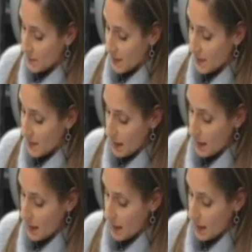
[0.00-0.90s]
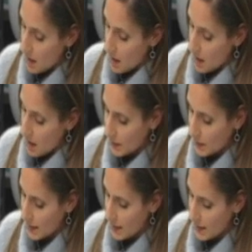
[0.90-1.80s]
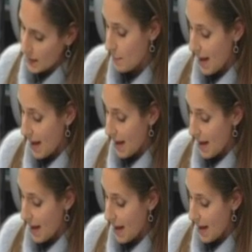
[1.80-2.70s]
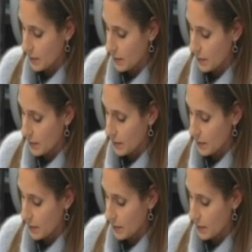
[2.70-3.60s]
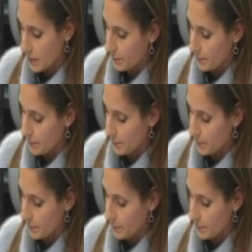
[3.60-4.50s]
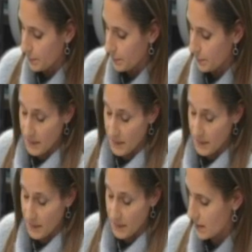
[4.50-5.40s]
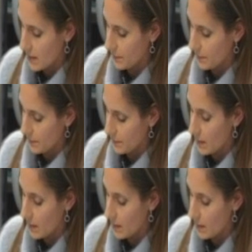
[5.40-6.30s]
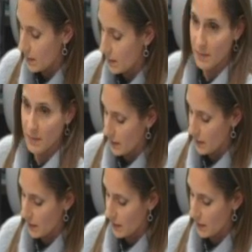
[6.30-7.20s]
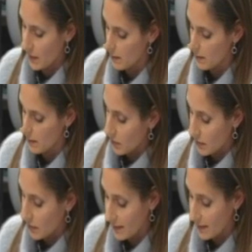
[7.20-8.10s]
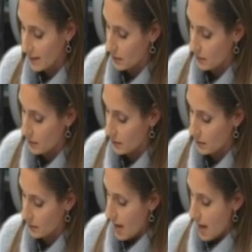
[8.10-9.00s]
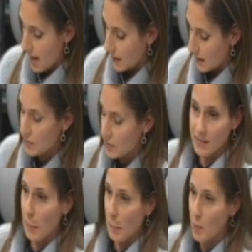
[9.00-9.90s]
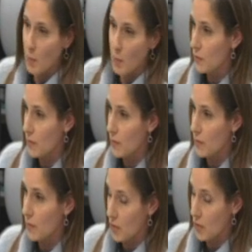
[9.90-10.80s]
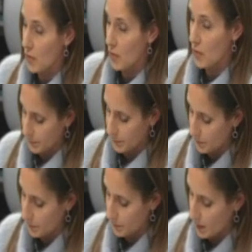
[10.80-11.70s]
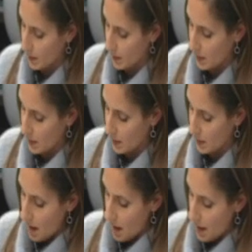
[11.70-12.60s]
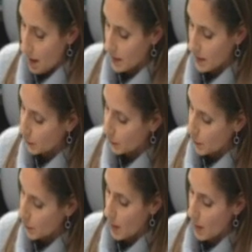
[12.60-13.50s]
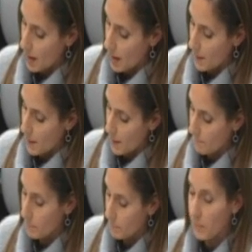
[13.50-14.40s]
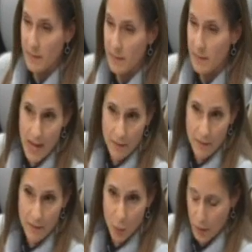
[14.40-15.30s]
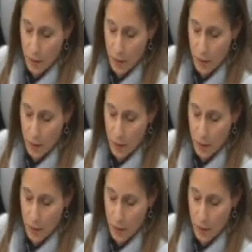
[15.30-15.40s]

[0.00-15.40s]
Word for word: And looking at the bathhouse, built in 1958, it also seems very solid, structurally sound, just a simple one-story structure. And I also um, believe it may have a new roof.